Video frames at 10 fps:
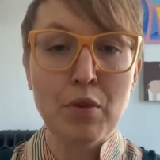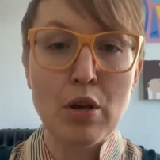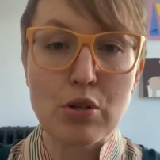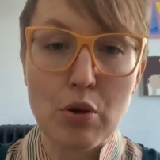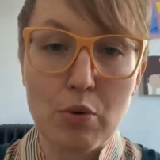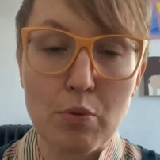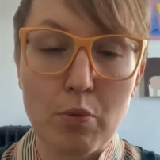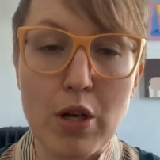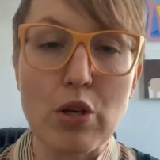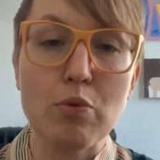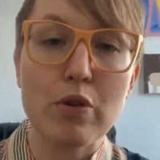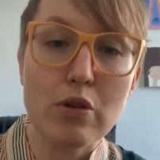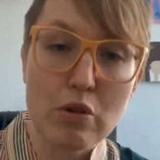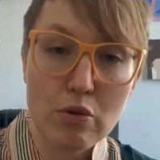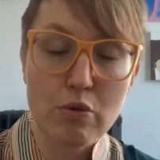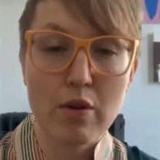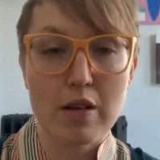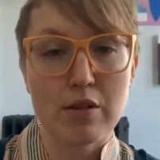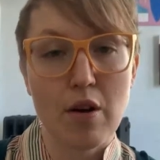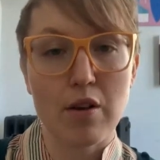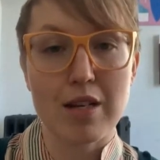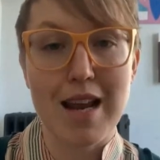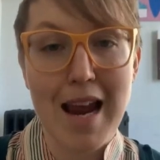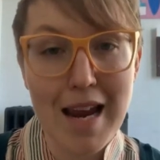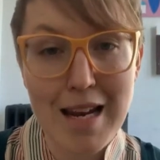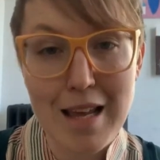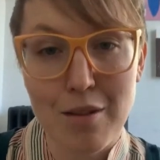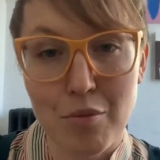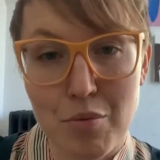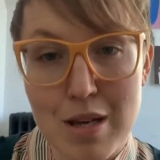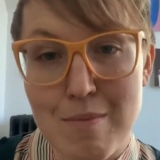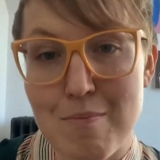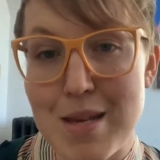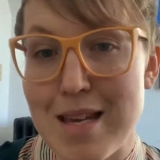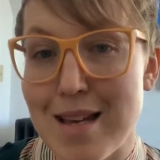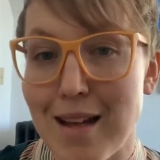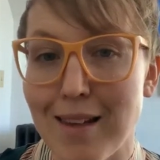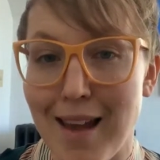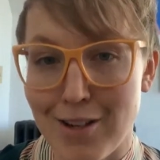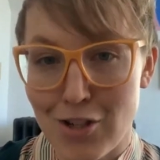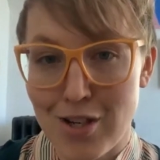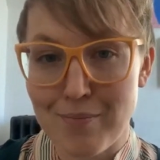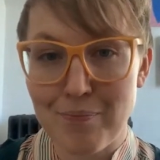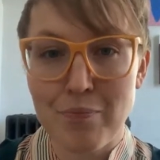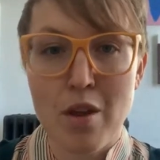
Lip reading: So what you would do is called an 83B election.